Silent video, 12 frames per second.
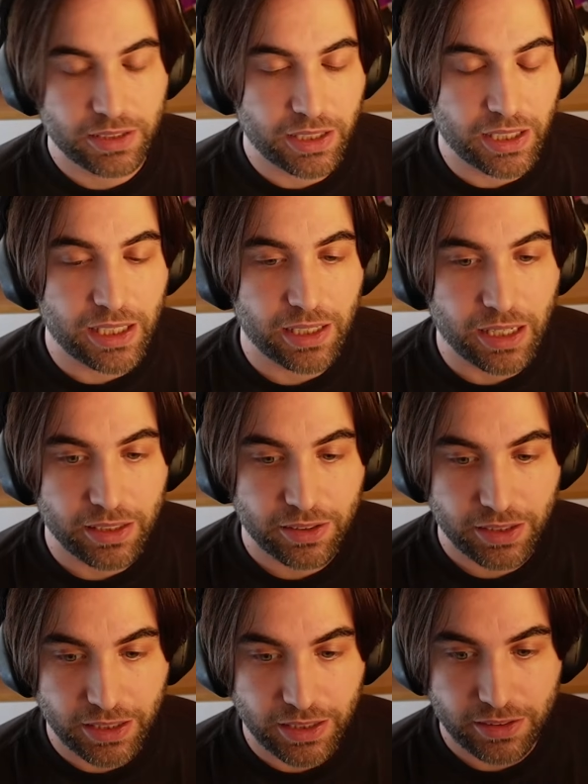are, I
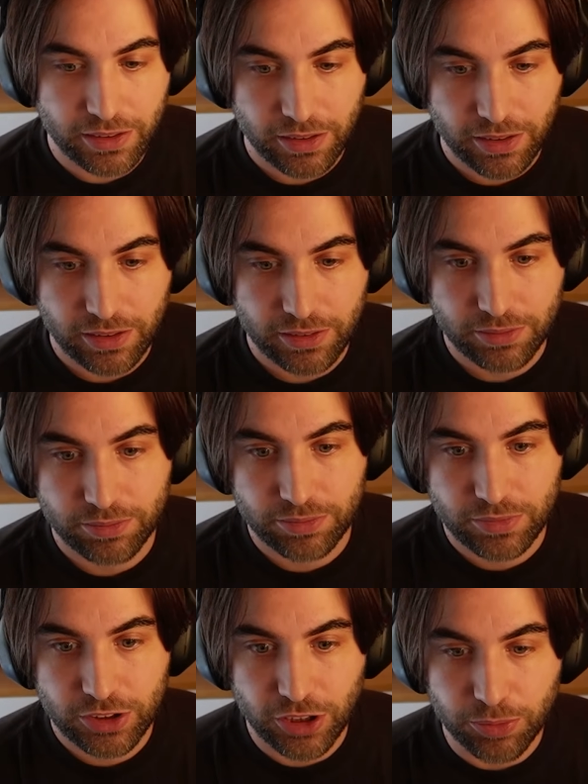think,
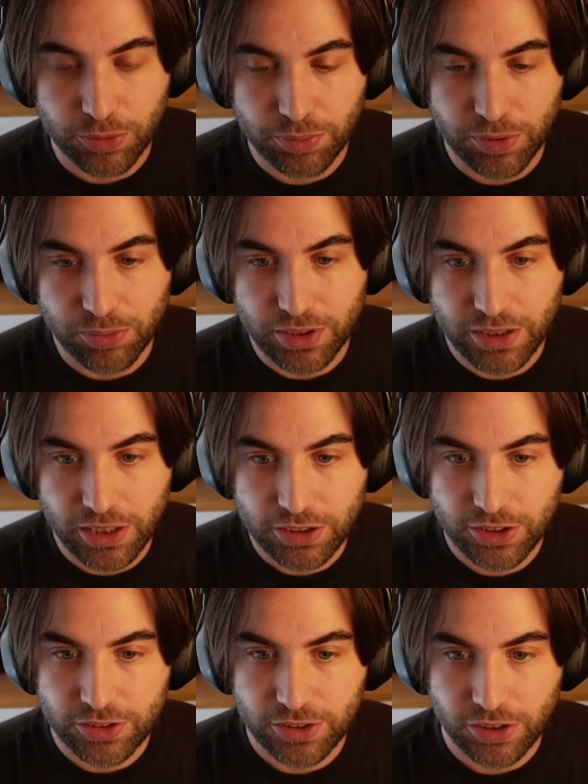some
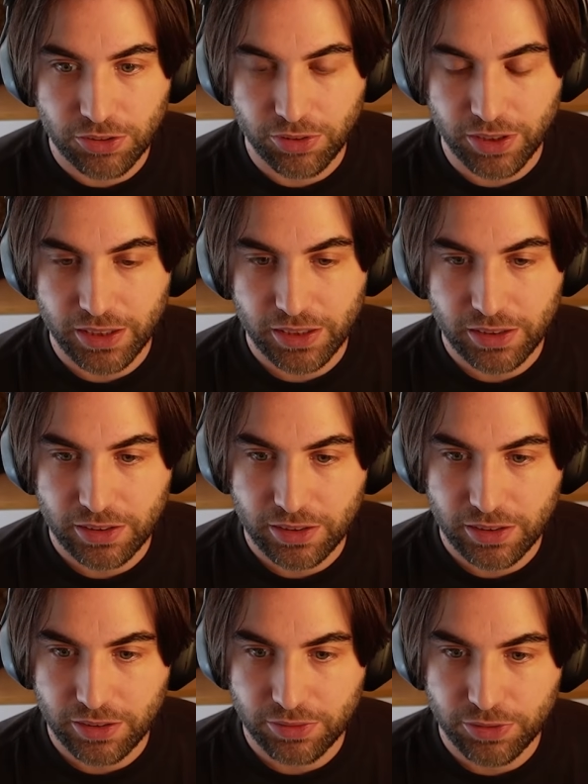implementations already
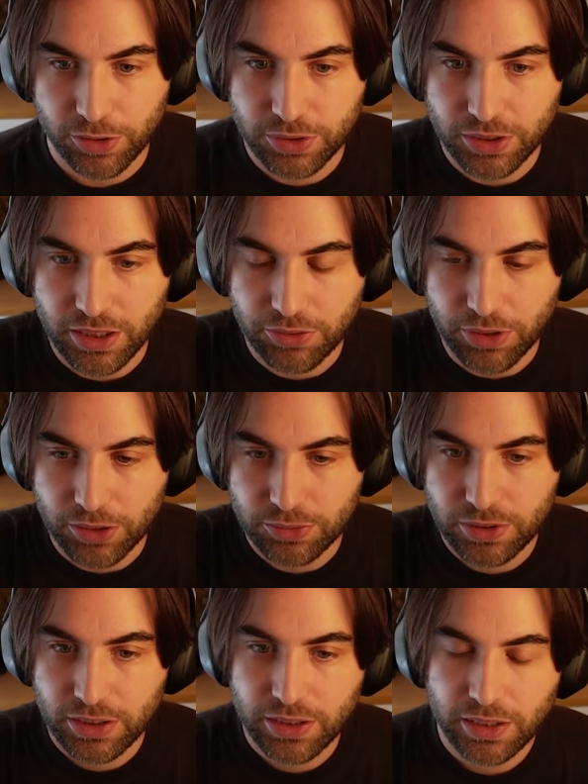floating around.
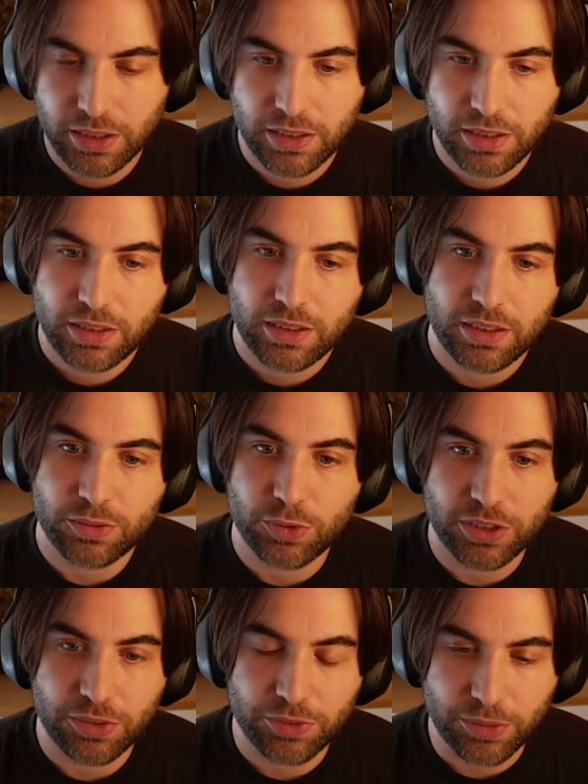One
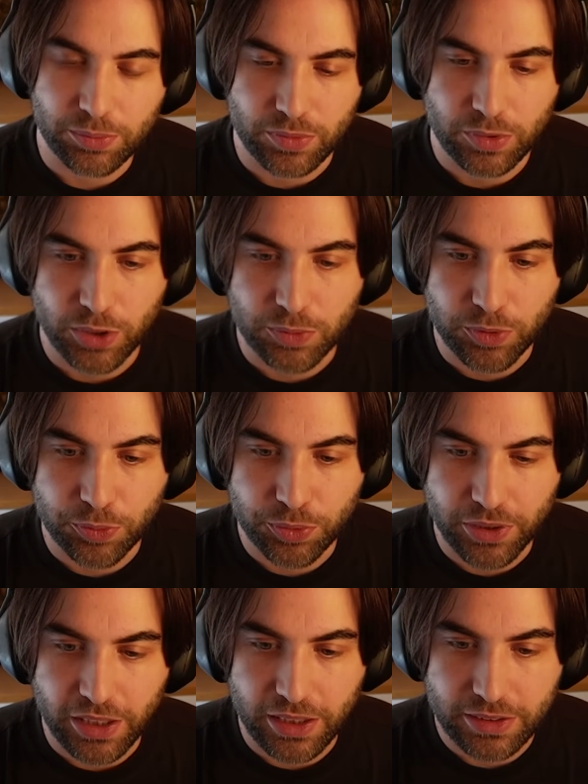of them quite
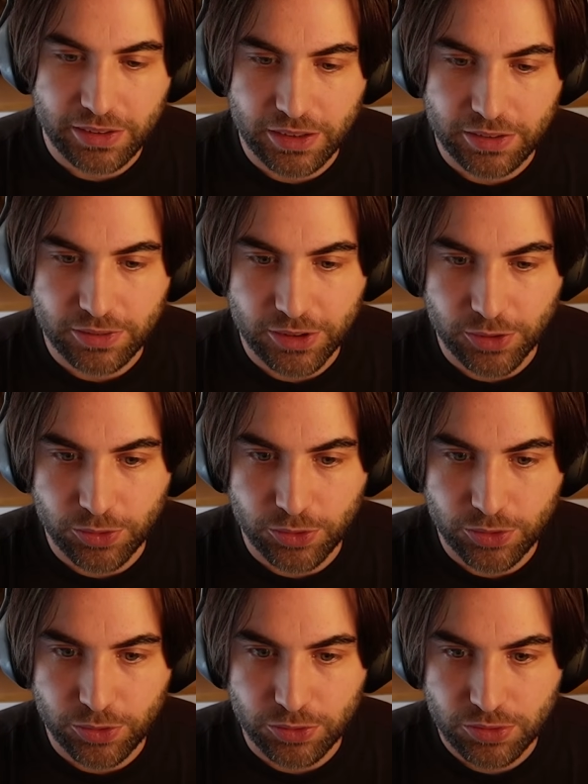popular that you
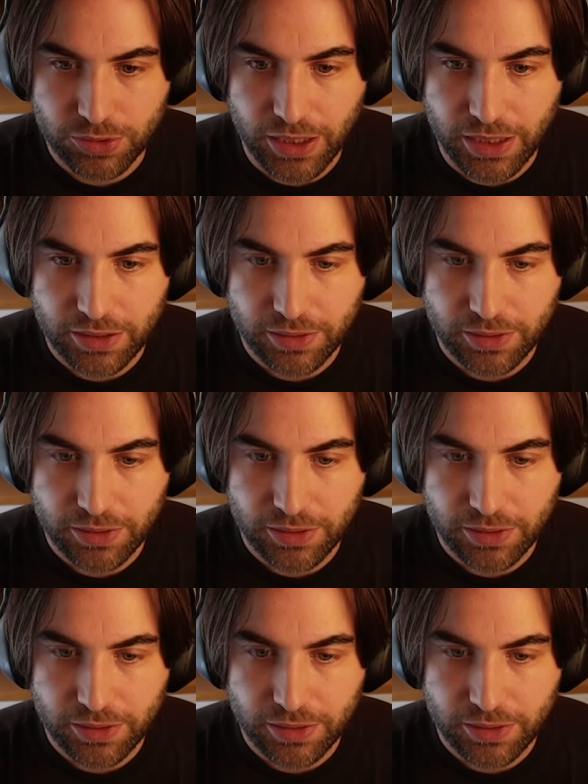could try.